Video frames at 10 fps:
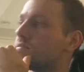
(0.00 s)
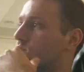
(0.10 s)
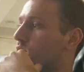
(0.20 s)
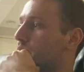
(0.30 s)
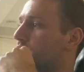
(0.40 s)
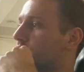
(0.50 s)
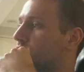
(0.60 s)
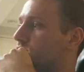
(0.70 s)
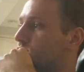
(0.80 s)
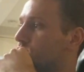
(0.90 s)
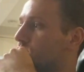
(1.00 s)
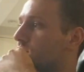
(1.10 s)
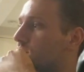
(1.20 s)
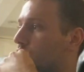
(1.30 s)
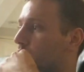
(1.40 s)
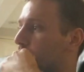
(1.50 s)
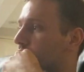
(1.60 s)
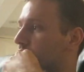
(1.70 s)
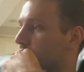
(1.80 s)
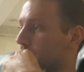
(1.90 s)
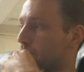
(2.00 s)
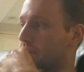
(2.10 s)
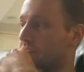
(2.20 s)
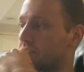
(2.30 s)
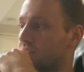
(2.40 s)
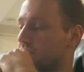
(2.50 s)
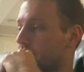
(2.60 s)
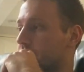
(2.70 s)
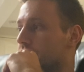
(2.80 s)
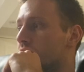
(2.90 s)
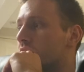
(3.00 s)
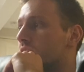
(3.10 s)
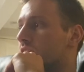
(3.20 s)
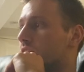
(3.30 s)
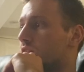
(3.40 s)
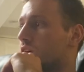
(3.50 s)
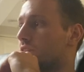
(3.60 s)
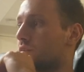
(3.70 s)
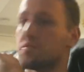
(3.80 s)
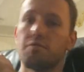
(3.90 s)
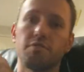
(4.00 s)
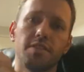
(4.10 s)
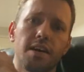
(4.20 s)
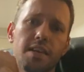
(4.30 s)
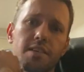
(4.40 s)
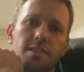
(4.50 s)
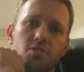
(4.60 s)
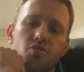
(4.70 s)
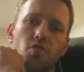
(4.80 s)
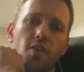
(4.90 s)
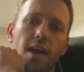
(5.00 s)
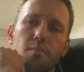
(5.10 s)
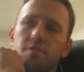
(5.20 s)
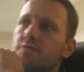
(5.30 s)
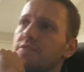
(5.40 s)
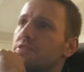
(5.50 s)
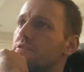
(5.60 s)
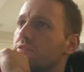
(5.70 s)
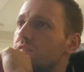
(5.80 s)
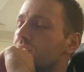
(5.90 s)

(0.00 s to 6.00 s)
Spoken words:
Great place to compete, and I think we really had a strong atmosphere.